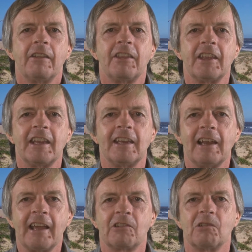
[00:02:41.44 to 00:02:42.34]
the
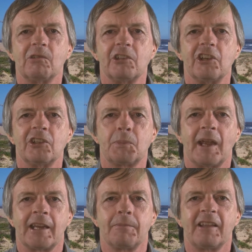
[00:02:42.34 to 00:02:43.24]
local
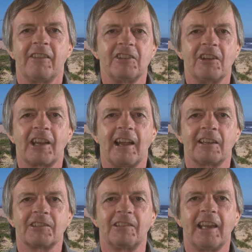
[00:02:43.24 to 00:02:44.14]
newspaper, the
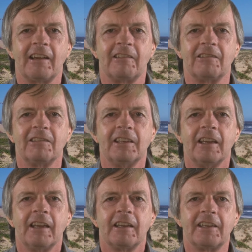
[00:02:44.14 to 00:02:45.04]
Newcastle Herald,
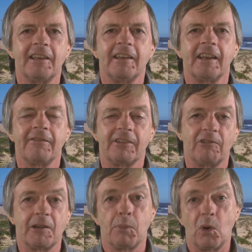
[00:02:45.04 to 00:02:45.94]
didn't even
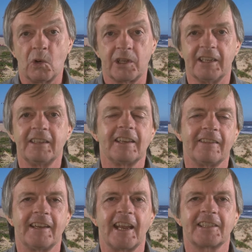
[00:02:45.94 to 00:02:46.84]
report it in
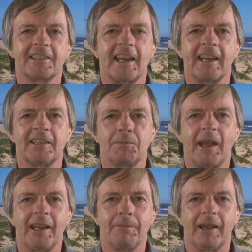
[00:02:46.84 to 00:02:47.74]
the next day's
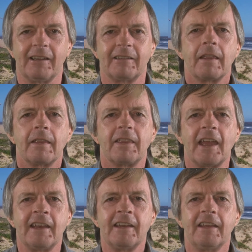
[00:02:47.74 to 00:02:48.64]
paper.
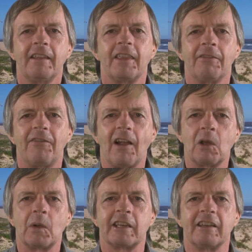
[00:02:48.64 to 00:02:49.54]
Then the
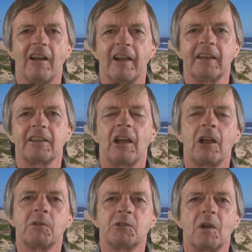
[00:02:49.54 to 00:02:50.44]
following night,
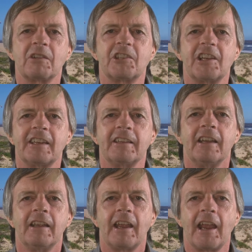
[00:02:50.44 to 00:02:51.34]
I was watching
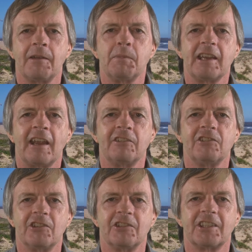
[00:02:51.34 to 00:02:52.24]
NBN
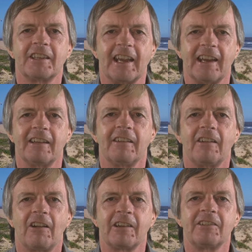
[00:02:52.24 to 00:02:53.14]
News again
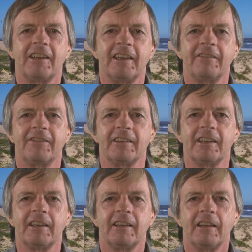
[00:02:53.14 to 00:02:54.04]
on
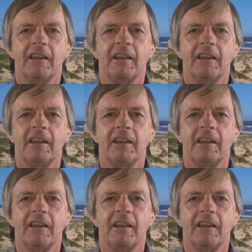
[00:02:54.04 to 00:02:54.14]
TV